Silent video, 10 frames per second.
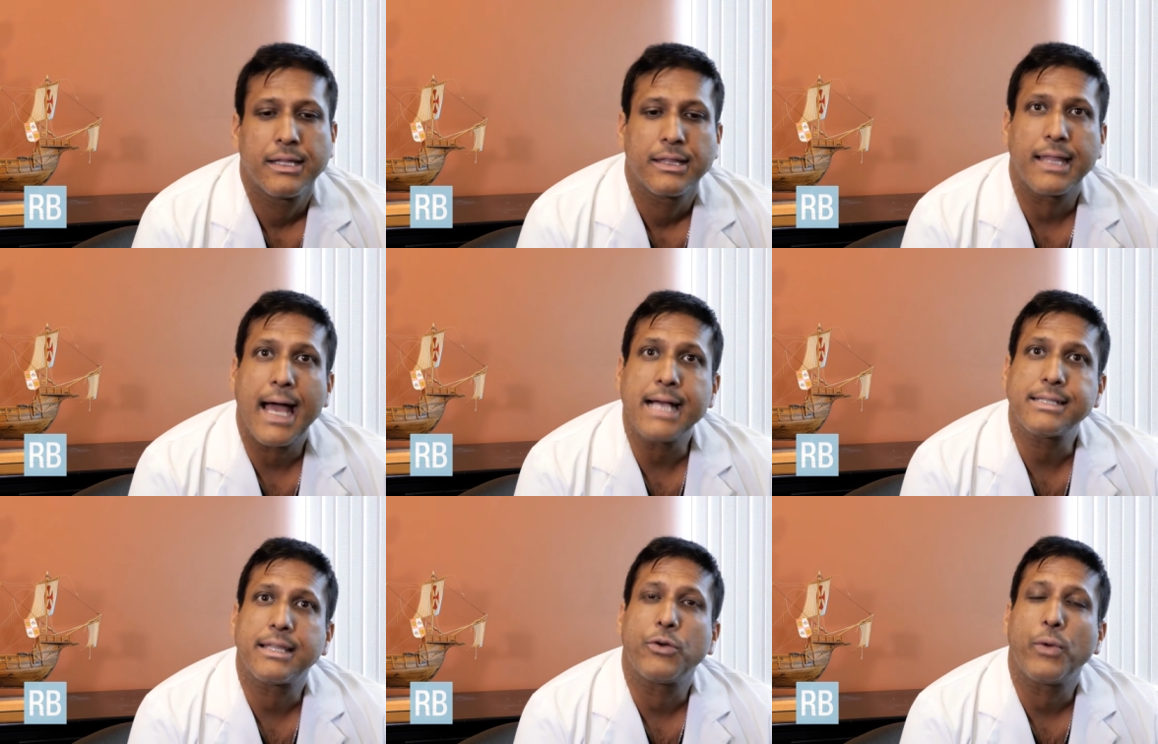
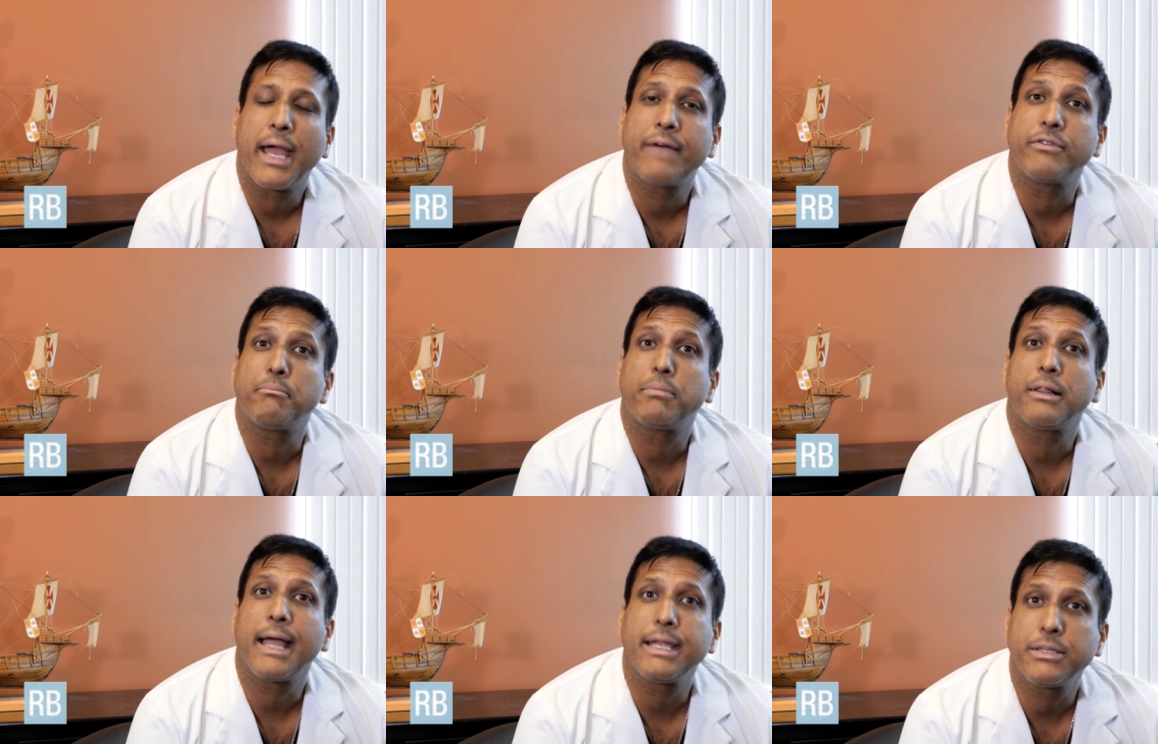Lastly, we have
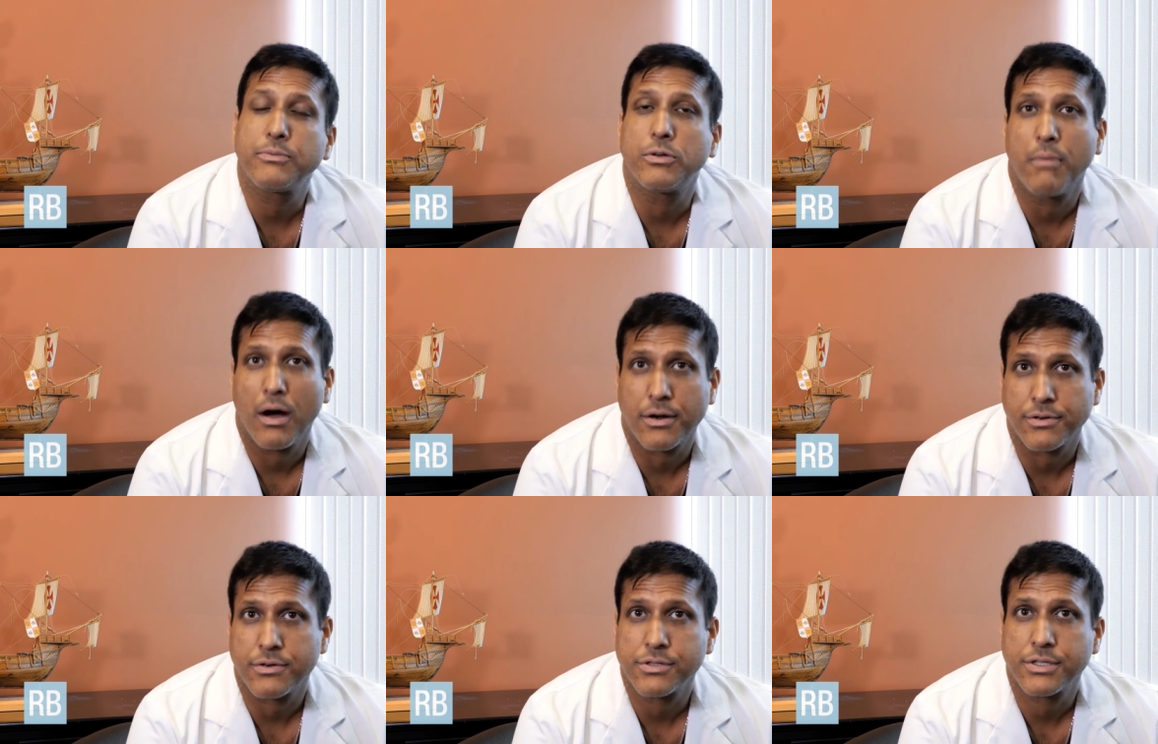implantable
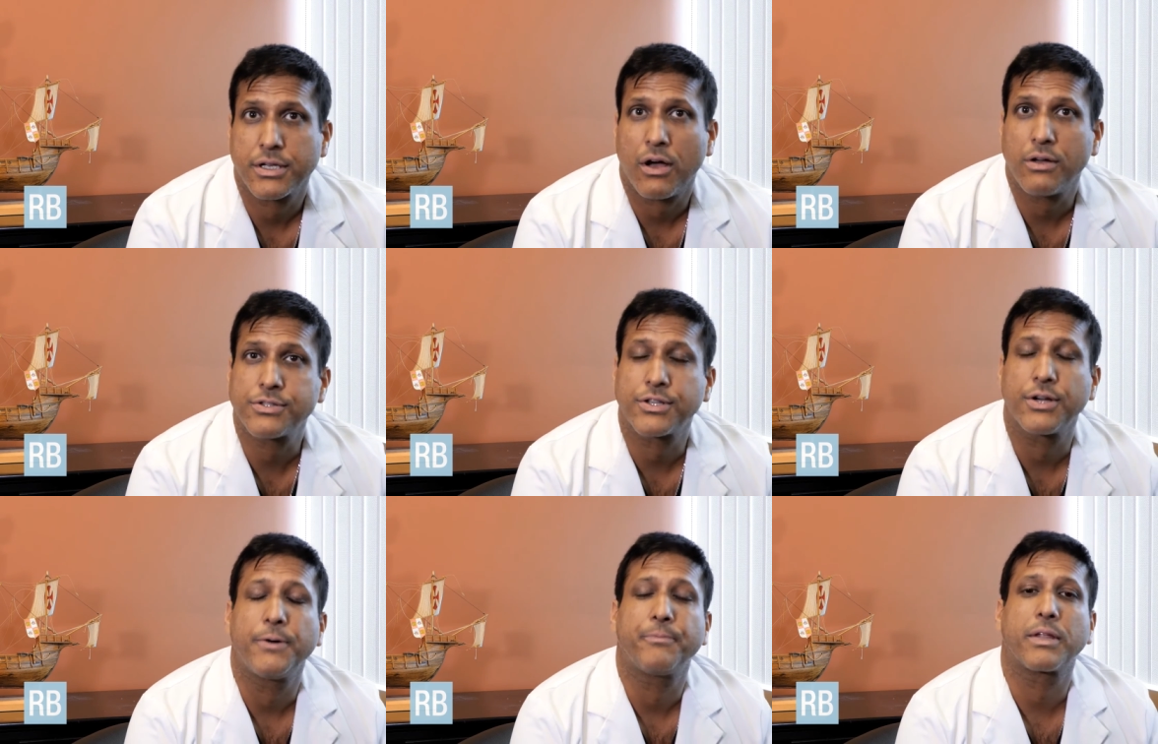monitors that
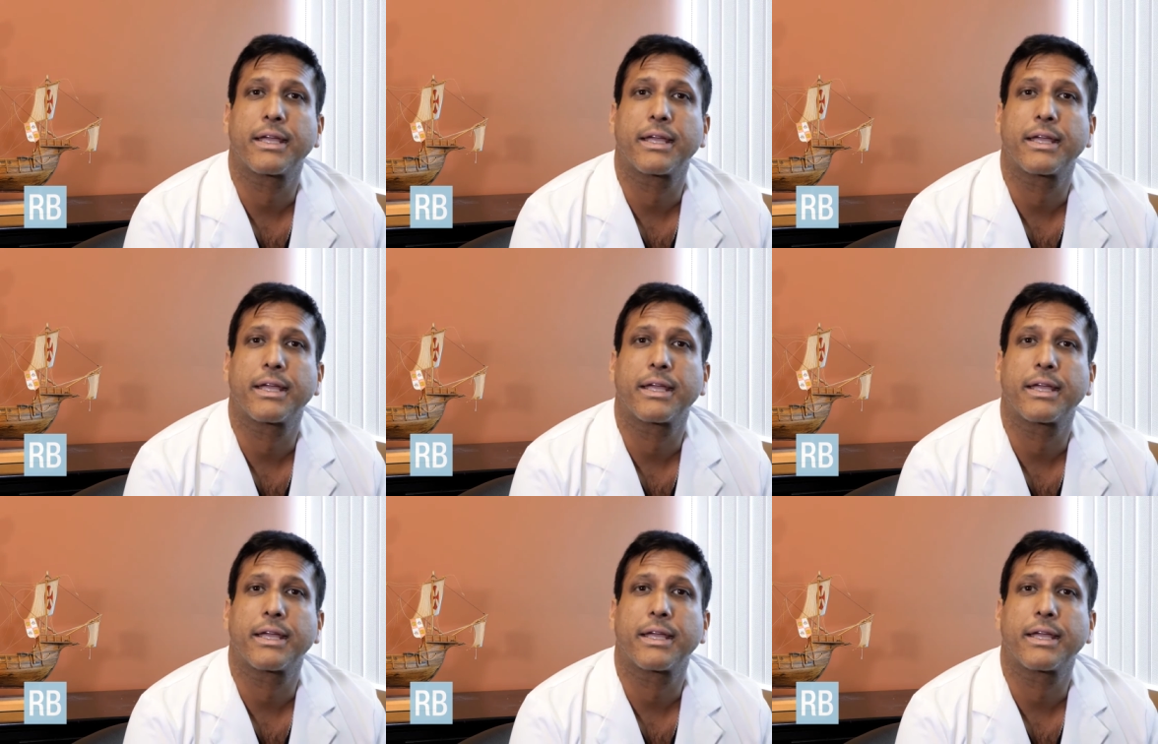also